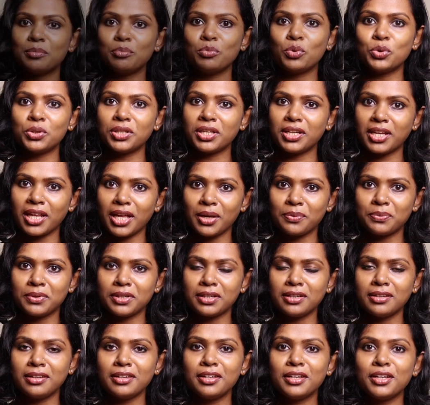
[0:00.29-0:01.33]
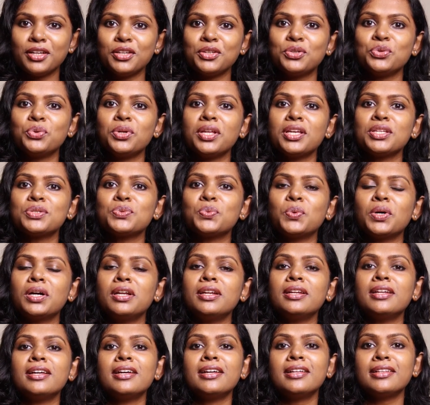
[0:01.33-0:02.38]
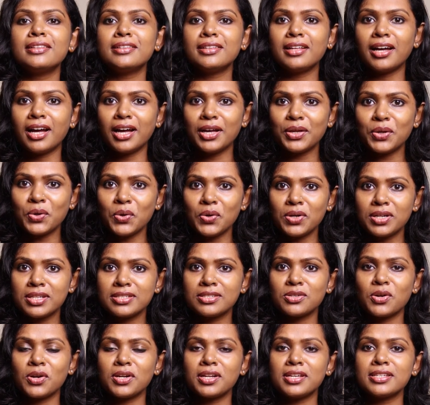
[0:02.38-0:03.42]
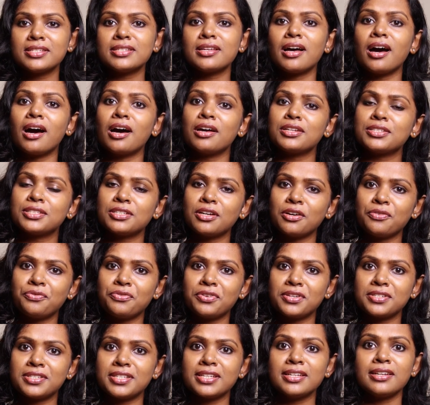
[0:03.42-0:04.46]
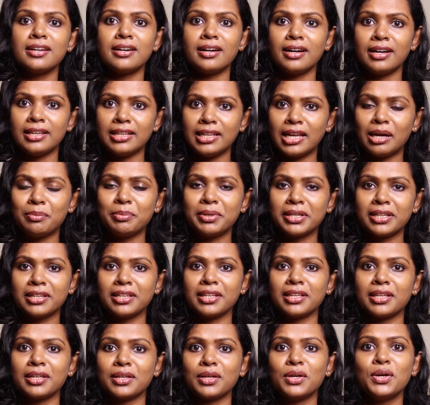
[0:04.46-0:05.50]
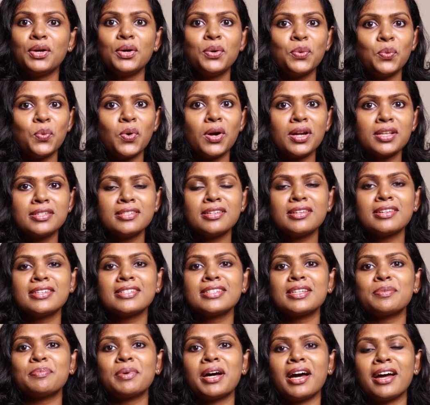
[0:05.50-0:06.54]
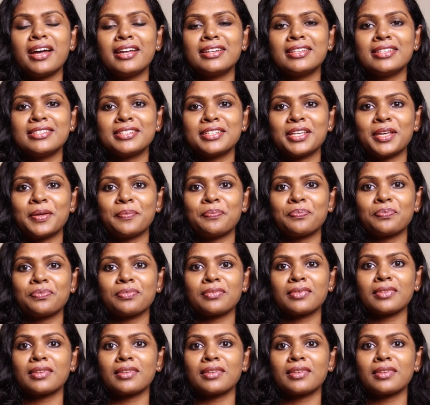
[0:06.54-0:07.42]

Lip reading: More than ever, in today's world, thyroid disorders are surfacing alarmingly. What is the reason behind the same?